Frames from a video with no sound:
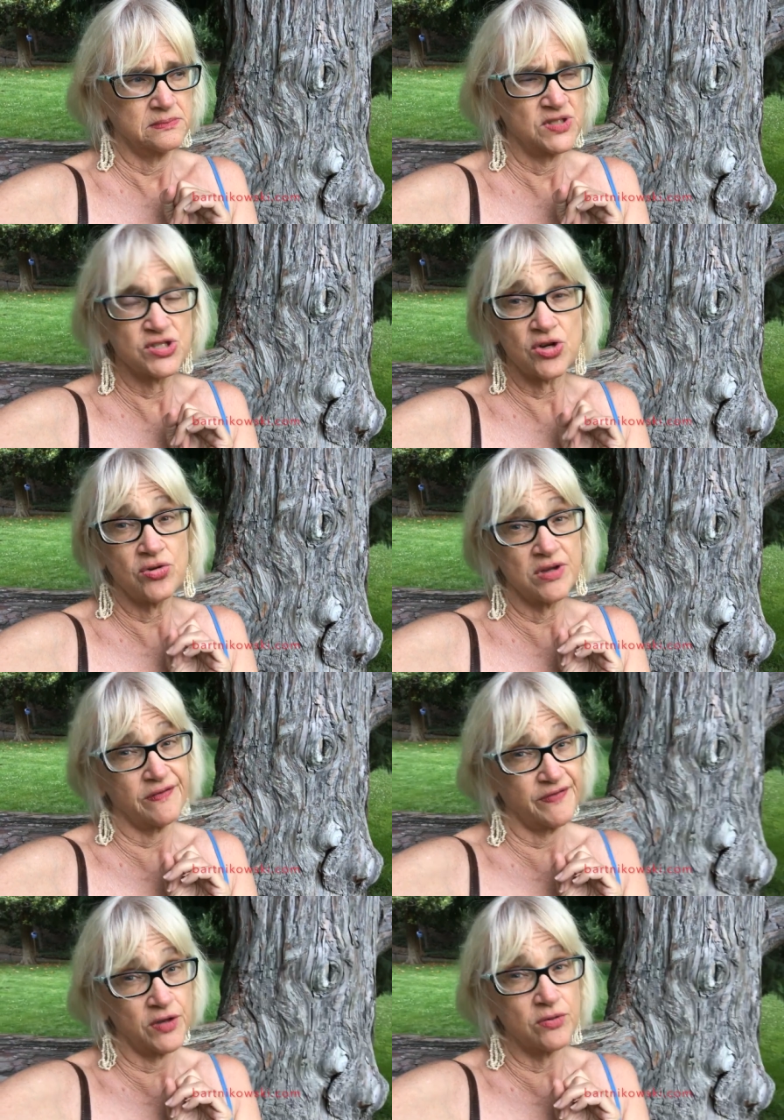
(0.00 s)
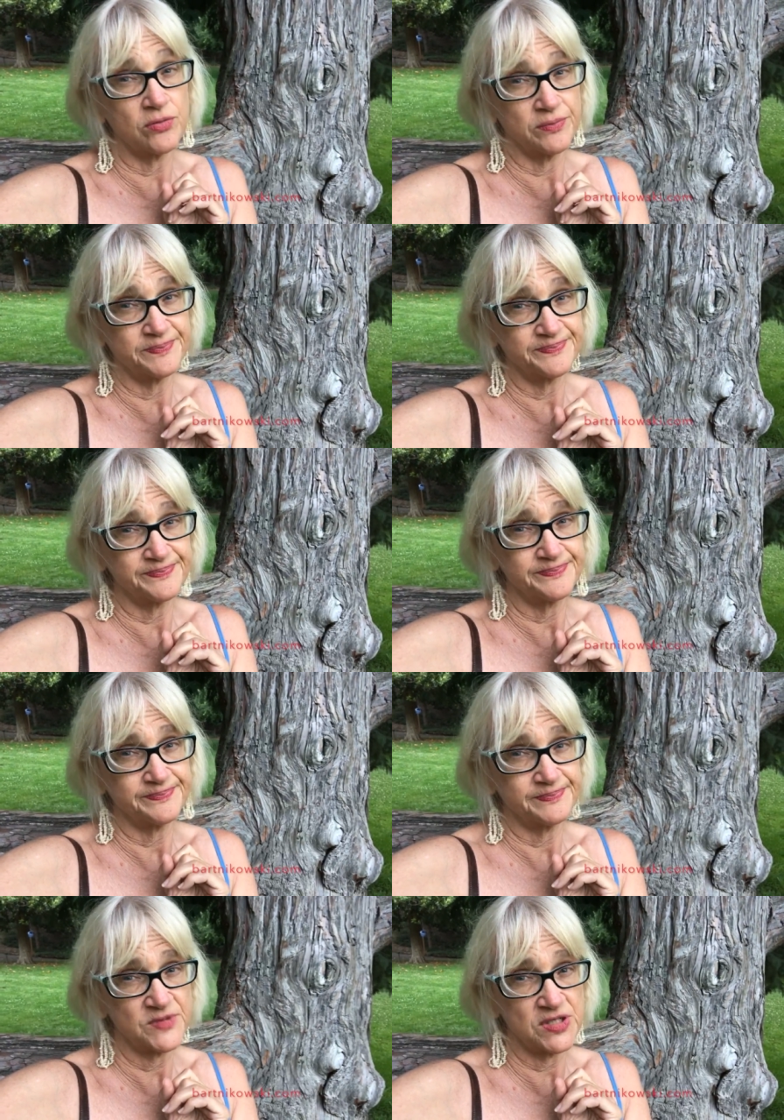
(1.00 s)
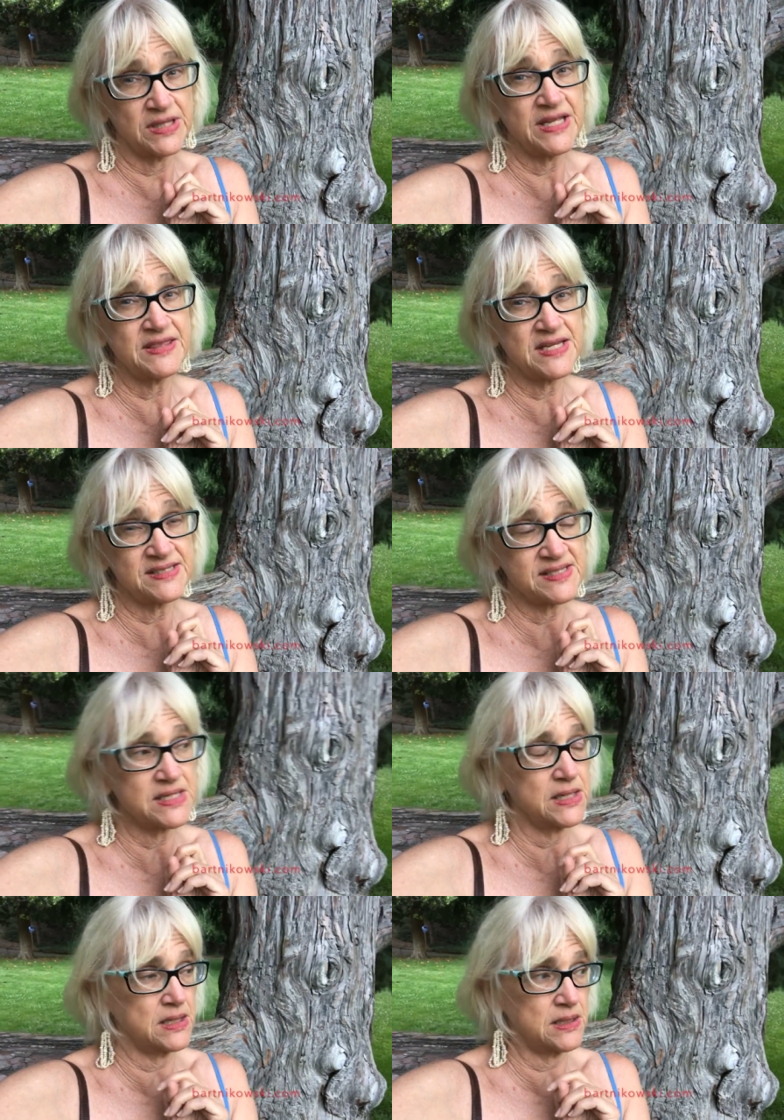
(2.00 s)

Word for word: there's only a few. So let that sink